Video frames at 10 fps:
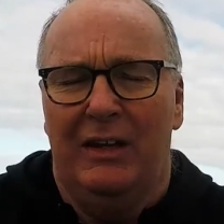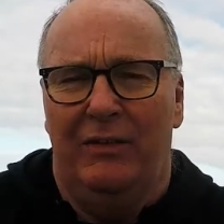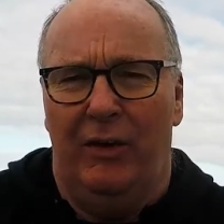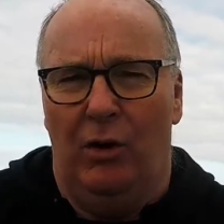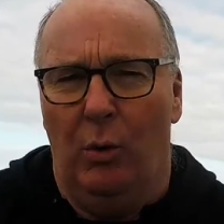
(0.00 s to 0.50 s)

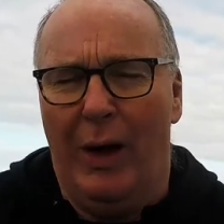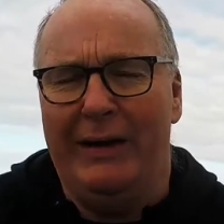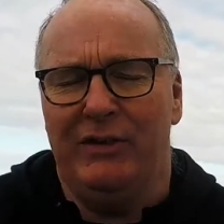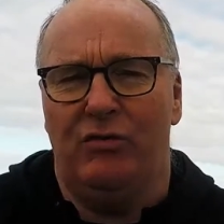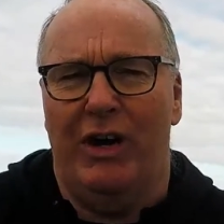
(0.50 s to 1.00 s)
There are
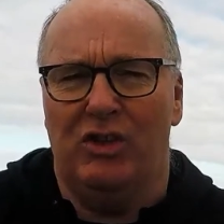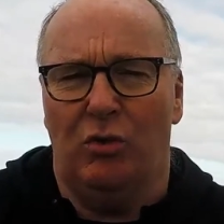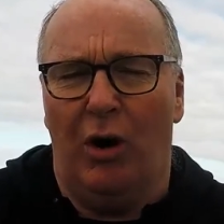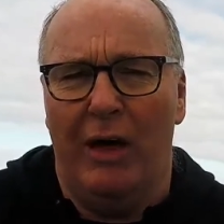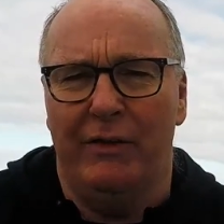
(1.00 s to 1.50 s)
waves crashing
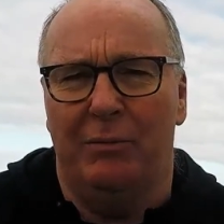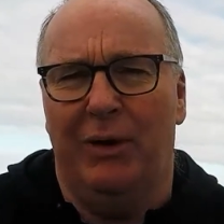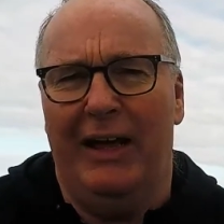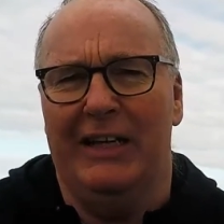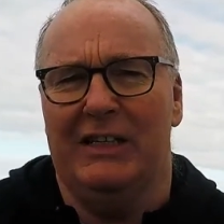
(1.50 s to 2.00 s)
all over the
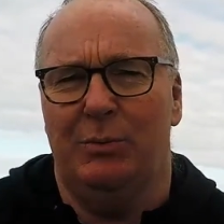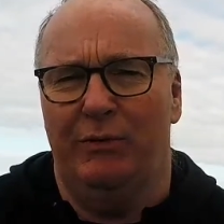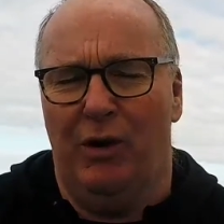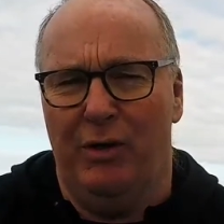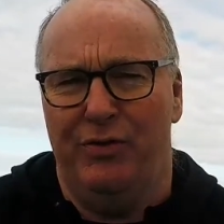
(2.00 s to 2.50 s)
place. We've
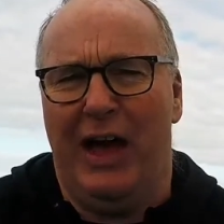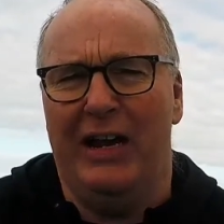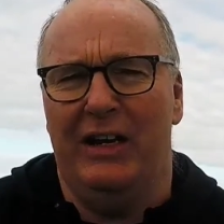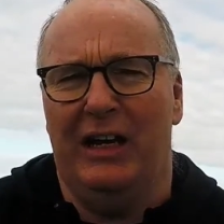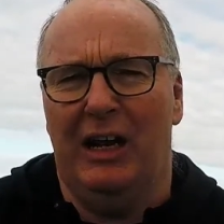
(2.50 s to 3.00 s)
got
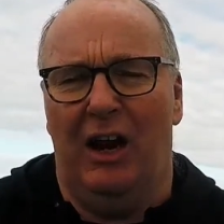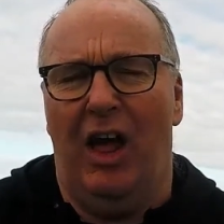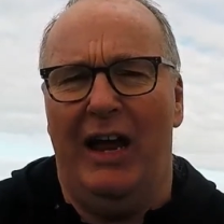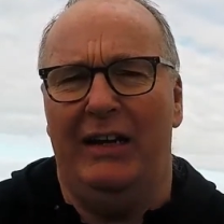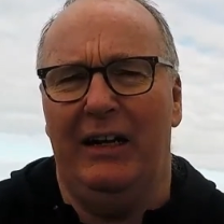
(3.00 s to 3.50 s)
thunder,
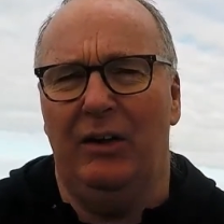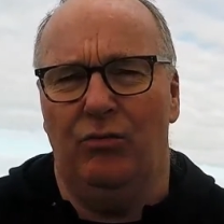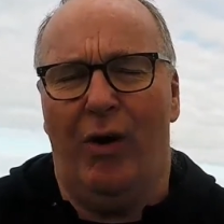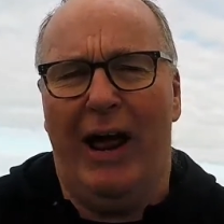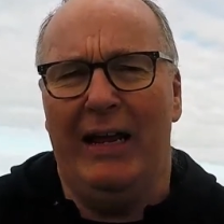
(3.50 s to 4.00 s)
lightning,
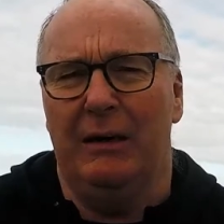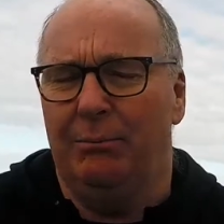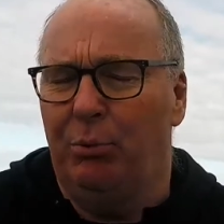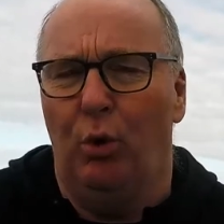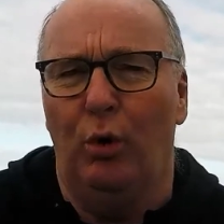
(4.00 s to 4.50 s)
rain,
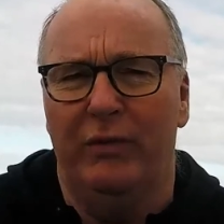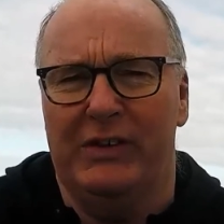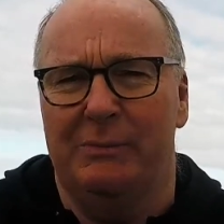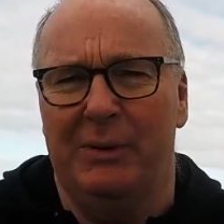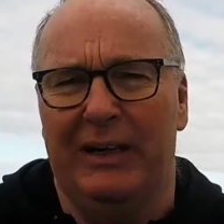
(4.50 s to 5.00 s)
poor
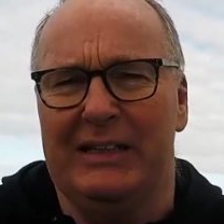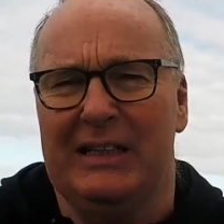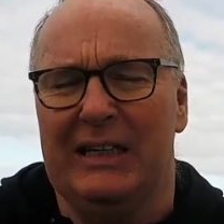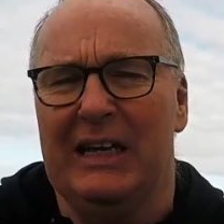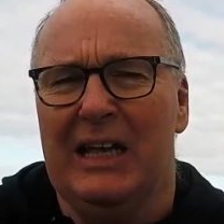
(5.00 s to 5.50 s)

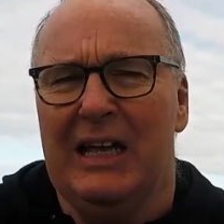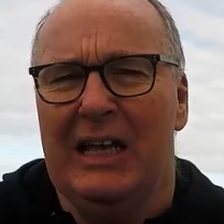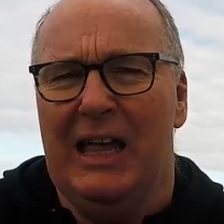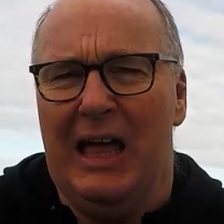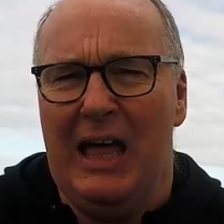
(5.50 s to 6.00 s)
visibility.
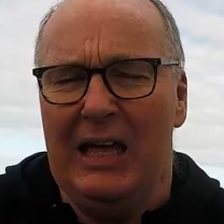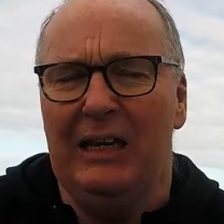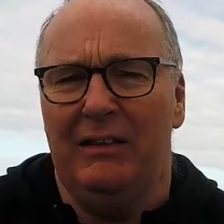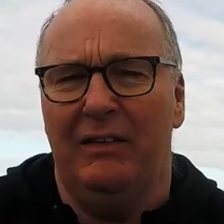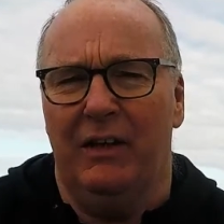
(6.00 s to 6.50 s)

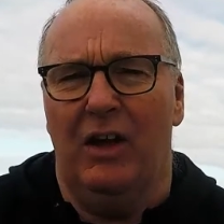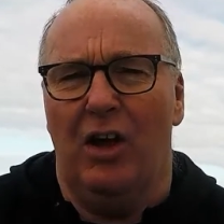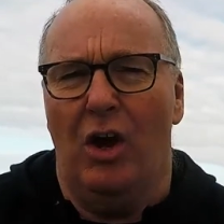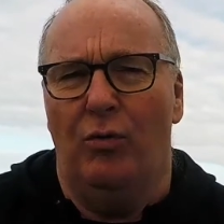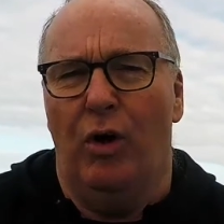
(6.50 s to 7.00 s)
Anything that could
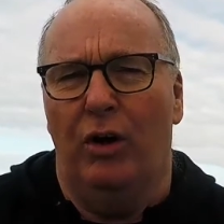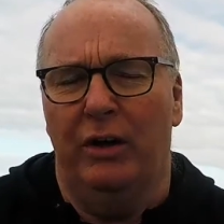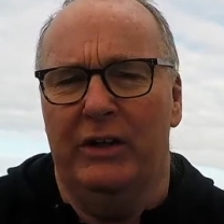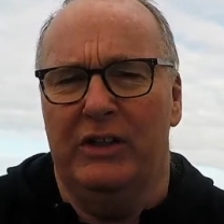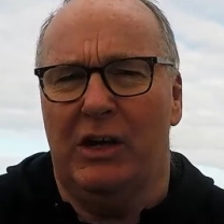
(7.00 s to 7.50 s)
go
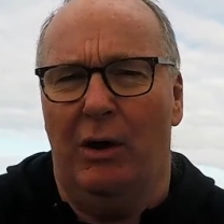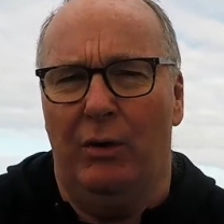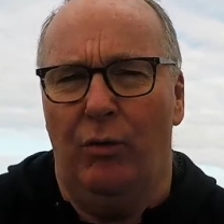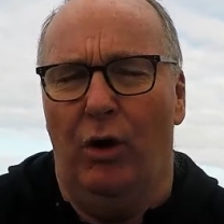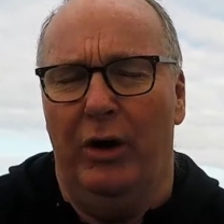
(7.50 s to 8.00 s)
wrong is going
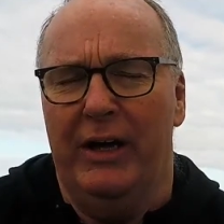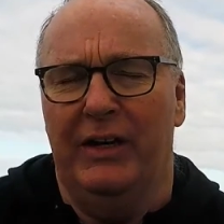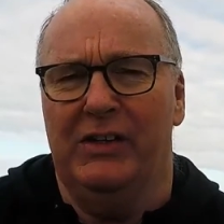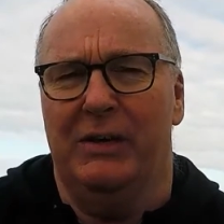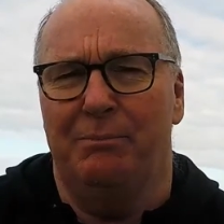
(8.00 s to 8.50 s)
wrong. It
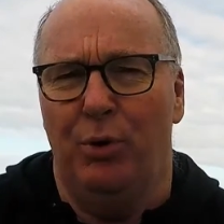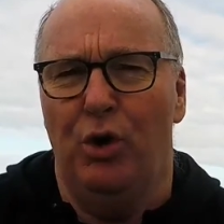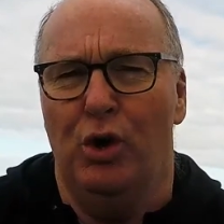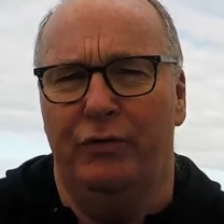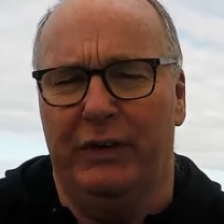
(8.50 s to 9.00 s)
is the
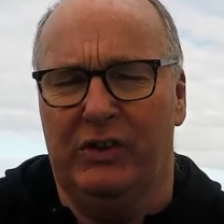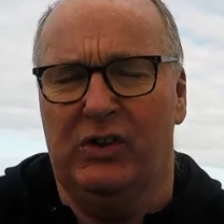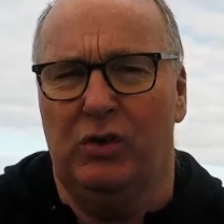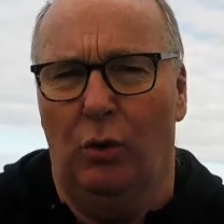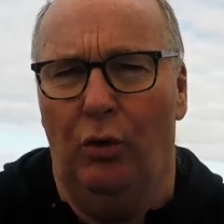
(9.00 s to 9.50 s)
perfect
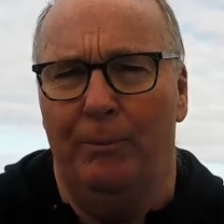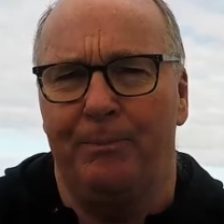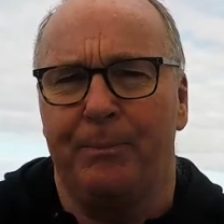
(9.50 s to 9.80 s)
storm.